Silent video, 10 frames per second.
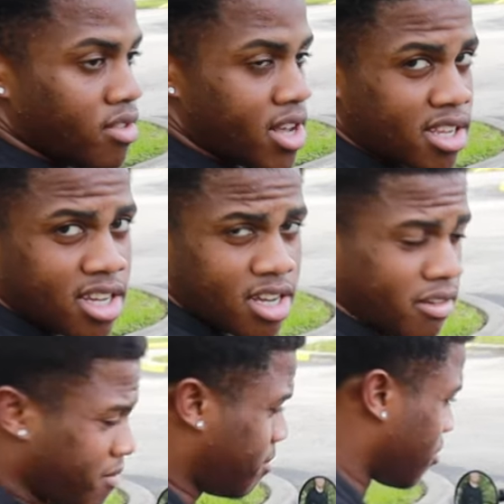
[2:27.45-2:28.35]
That's it.
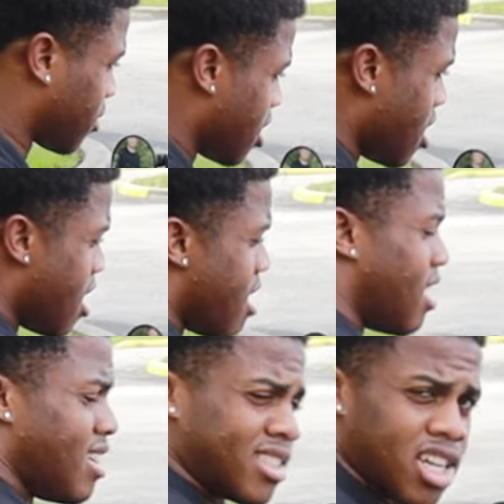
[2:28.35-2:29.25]

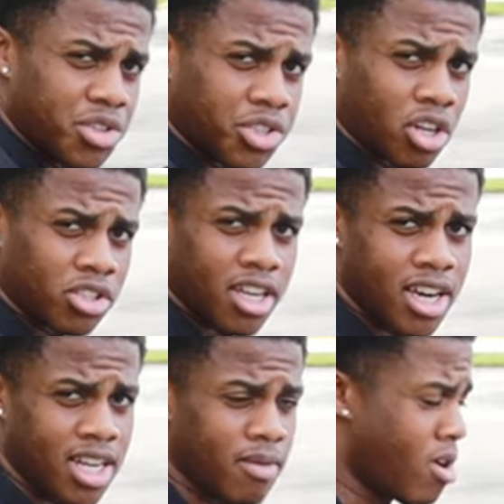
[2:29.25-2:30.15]
And that's how you start the
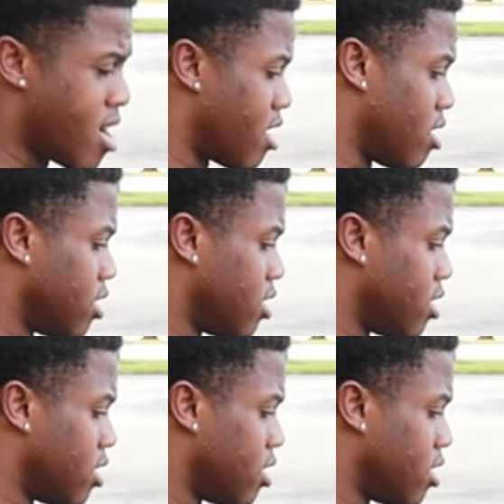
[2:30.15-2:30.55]
Can-Am Ryker.